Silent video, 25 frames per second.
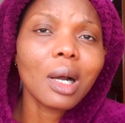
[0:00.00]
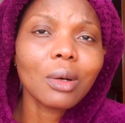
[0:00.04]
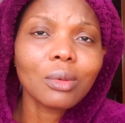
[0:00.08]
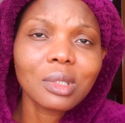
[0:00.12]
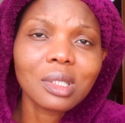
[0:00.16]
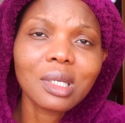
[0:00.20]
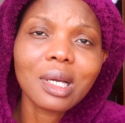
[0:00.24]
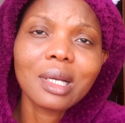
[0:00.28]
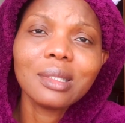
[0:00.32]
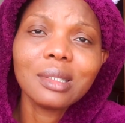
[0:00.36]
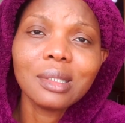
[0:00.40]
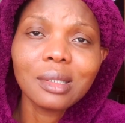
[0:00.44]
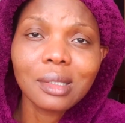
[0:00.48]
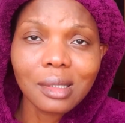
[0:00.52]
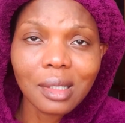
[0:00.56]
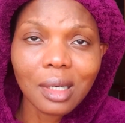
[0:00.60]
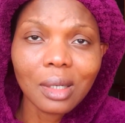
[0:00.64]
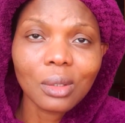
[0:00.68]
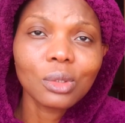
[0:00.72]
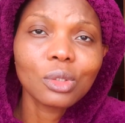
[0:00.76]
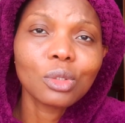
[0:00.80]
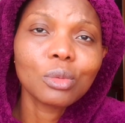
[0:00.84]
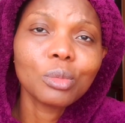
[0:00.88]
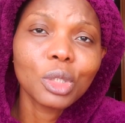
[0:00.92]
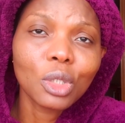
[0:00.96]
outside this
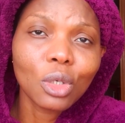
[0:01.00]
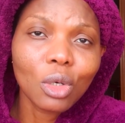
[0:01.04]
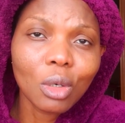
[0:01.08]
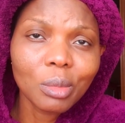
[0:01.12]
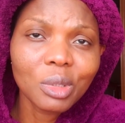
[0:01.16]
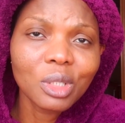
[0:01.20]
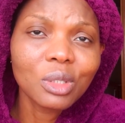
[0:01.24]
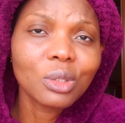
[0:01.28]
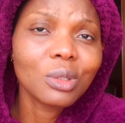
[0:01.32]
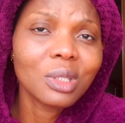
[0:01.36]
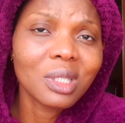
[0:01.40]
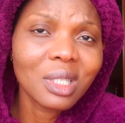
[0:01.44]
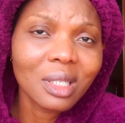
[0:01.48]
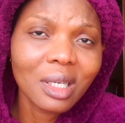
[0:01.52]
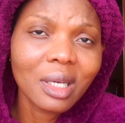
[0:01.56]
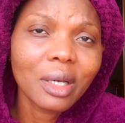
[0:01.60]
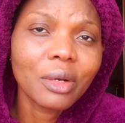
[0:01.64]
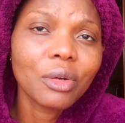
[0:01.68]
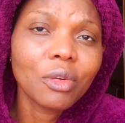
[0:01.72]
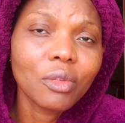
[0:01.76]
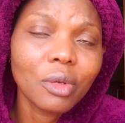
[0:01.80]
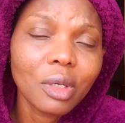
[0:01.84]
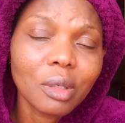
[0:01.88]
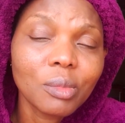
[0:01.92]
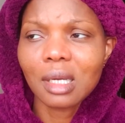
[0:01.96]
house to be coming to take
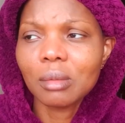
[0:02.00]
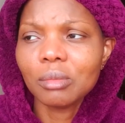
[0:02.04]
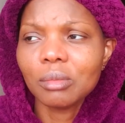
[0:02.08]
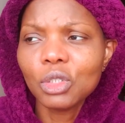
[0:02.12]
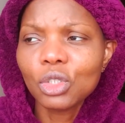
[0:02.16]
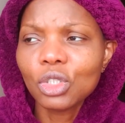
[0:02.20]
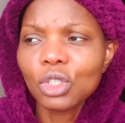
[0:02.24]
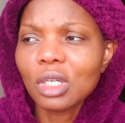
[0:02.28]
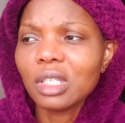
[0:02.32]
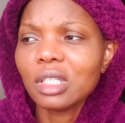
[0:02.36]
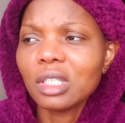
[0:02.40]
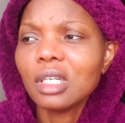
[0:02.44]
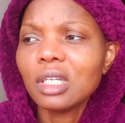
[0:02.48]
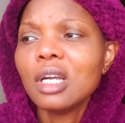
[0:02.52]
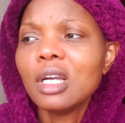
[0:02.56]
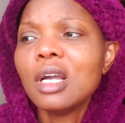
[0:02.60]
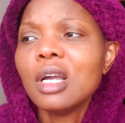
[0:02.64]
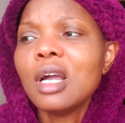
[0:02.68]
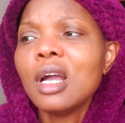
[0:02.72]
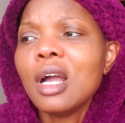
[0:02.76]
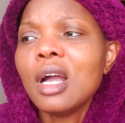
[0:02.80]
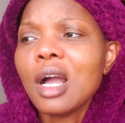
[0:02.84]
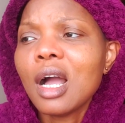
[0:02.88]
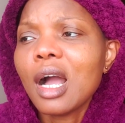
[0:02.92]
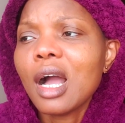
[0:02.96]
care of them. And usually,
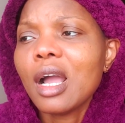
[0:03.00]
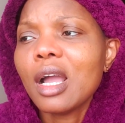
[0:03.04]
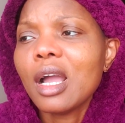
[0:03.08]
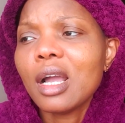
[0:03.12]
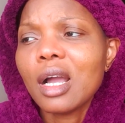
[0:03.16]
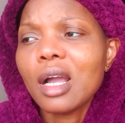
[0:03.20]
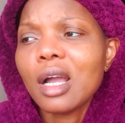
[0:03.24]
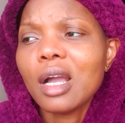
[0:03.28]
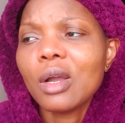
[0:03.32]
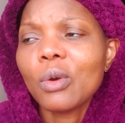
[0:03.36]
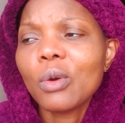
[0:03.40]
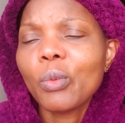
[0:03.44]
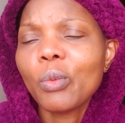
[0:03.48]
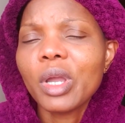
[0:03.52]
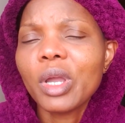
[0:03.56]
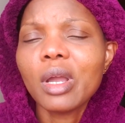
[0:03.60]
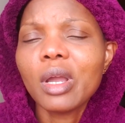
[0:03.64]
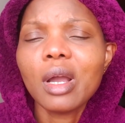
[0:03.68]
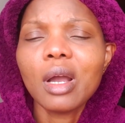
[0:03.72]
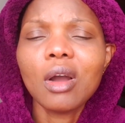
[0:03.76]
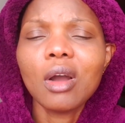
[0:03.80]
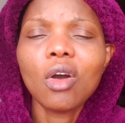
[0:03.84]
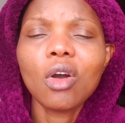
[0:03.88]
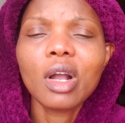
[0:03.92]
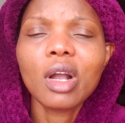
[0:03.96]

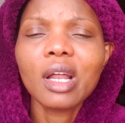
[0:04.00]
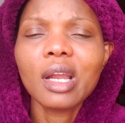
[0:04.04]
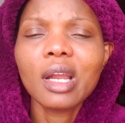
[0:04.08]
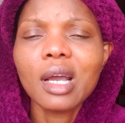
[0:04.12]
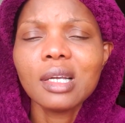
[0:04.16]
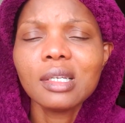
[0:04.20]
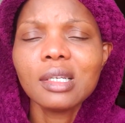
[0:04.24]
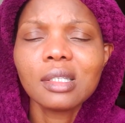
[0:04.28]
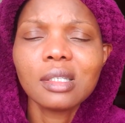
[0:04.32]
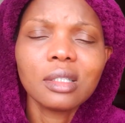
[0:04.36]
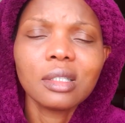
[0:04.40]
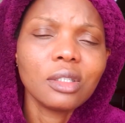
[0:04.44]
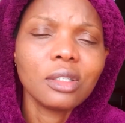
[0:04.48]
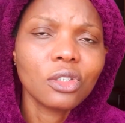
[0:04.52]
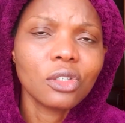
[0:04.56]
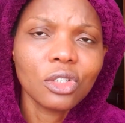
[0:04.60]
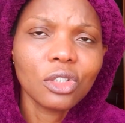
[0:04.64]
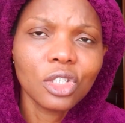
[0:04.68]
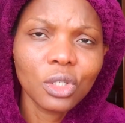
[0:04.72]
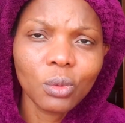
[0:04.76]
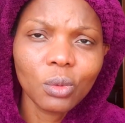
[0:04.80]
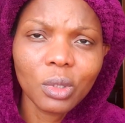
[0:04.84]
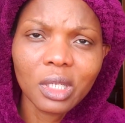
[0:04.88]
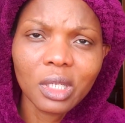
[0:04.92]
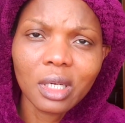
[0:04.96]
we organize it in
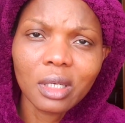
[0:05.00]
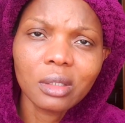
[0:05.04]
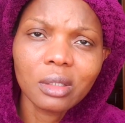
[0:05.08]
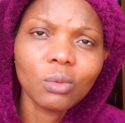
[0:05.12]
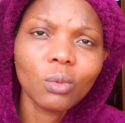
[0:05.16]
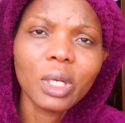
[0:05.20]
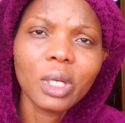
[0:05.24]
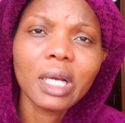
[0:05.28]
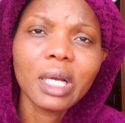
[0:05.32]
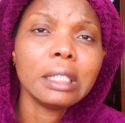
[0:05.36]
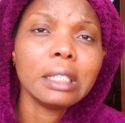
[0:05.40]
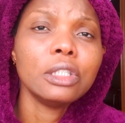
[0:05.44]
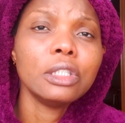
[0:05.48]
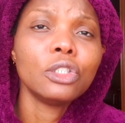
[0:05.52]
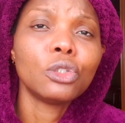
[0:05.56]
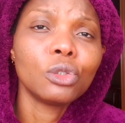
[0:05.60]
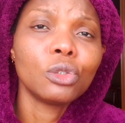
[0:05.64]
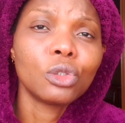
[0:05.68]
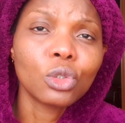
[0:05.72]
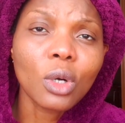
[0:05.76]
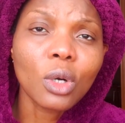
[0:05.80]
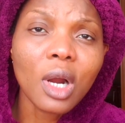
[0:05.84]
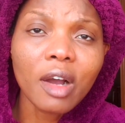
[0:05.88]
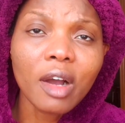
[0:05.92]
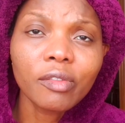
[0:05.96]
such a way that when I need to
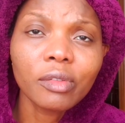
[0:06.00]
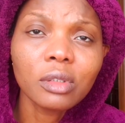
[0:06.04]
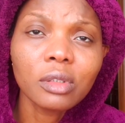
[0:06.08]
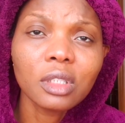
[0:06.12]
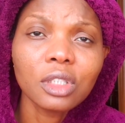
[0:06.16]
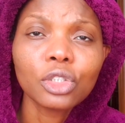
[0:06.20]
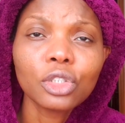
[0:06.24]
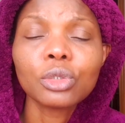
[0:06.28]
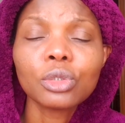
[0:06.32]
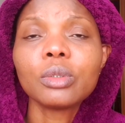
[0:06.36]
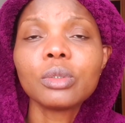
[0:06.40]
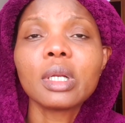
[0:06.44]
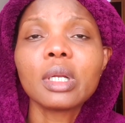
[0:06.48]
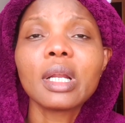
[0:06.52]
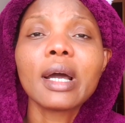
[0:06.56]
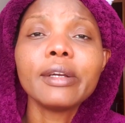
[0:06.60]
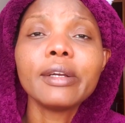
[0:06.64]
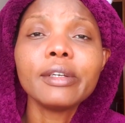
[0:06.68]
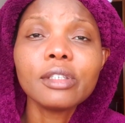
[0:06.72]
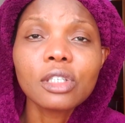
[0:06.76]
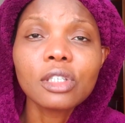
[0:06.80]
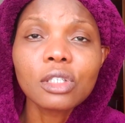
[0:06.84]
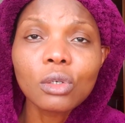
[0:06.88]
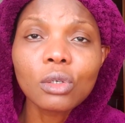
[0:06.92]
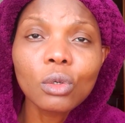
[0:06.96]
travel, the children are
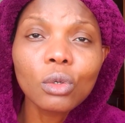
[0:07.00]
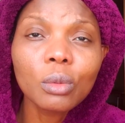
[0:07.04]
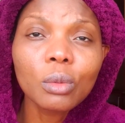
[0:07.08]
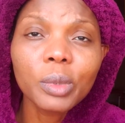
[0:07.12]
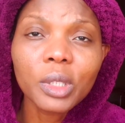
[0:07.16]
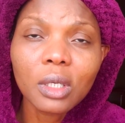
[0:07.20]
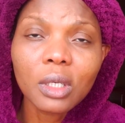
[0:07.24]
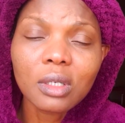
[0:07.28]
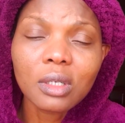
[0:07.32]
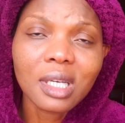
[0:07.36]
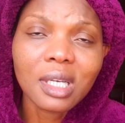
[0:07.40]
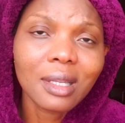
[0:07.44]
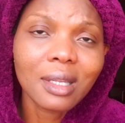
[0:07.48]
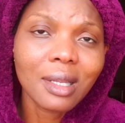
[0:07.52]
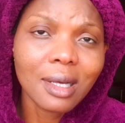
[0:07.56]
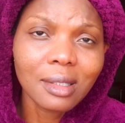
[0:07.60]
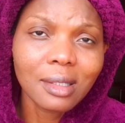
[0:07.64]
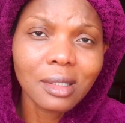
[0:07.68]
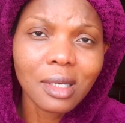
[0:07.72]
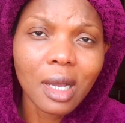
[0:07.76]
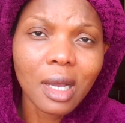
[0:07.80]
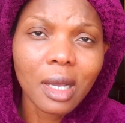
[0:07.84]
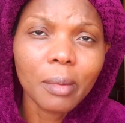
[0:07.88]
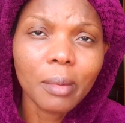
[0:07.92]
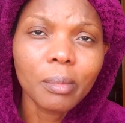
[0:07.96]
in school, because at that
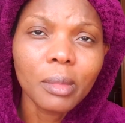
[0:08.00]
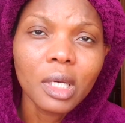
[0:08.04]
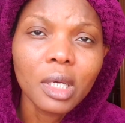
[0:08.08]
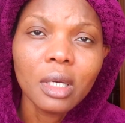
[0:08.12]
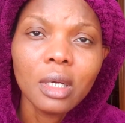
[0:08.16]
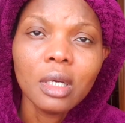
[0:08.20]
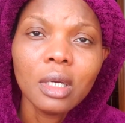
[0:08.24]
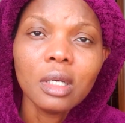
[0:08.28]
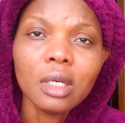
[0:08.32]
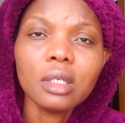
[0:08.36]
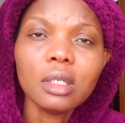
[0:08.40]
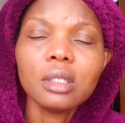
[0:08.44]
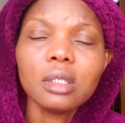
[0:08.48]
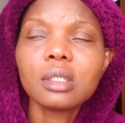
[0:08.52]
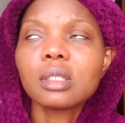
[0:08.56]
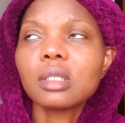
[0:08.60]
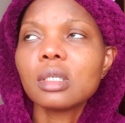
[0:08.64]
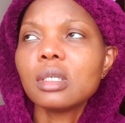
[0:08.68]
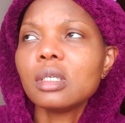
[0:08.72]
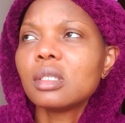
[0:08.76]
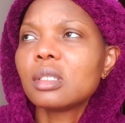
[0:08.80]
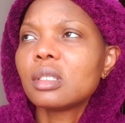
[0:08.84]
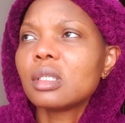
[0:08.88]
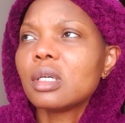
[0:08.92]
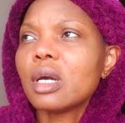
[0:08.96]
time,
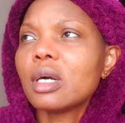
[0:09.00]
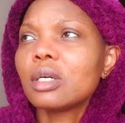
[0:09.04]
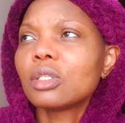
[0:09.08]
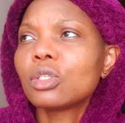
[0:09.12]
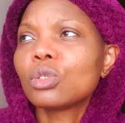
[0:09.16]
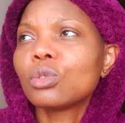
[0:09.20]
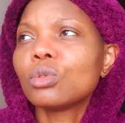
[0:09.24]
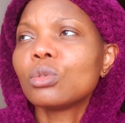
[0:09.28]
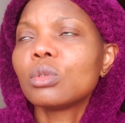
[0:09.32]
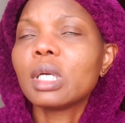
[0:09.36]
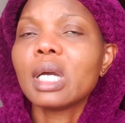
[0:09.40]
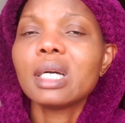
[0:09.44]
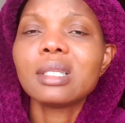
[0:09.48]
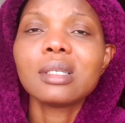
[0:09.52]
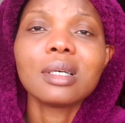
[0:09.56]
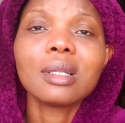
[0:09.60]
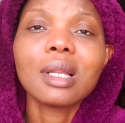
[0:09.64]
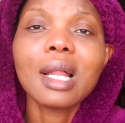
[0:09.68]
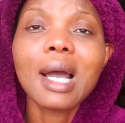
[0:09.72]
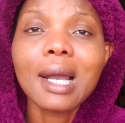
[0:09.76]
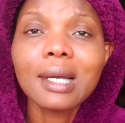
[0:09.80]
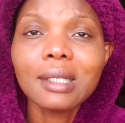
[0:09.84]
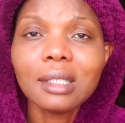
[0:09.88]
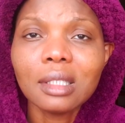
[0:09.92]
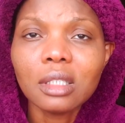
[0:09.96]
it's easier to get a
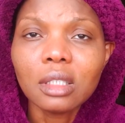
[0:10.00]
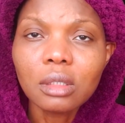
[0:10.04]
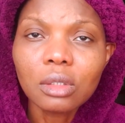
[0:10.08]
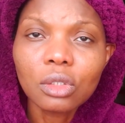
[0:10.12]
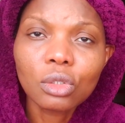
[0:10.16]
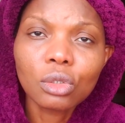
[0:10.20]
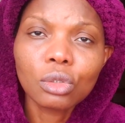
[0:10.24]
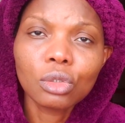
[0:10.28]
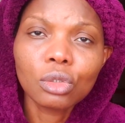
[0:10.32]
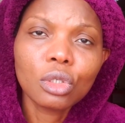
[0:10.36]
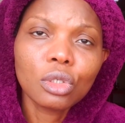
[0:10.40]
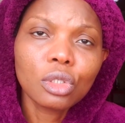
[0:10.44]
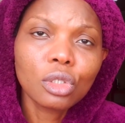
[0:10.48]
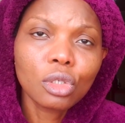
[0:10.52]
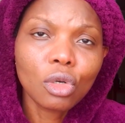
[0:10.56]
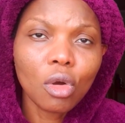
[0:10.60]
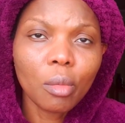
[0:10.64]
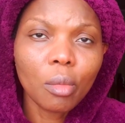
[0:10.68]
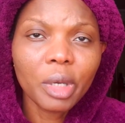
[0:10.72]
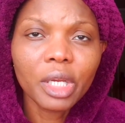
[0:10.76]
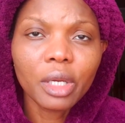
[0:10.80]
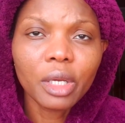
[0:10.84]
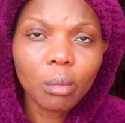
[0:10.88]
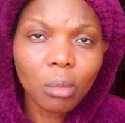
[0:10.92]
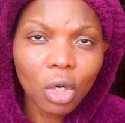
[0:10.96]
nanny to just
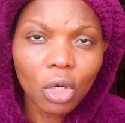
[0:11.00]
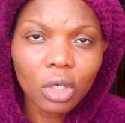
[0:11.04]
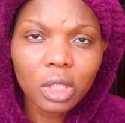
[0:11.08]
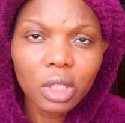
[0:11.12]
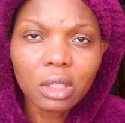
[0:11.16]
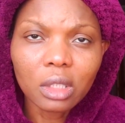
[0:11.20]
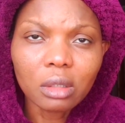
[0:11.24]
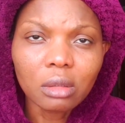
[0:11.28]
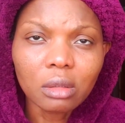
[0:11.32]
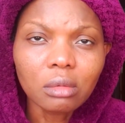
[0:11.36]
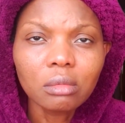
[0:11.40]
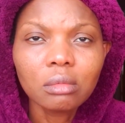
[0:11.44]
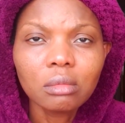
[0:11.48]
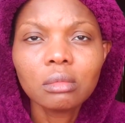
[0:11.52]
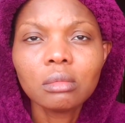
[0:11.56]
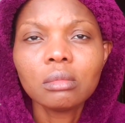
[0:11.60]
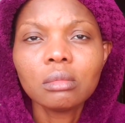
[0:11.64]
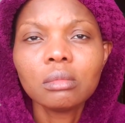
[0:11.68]
come in the morning,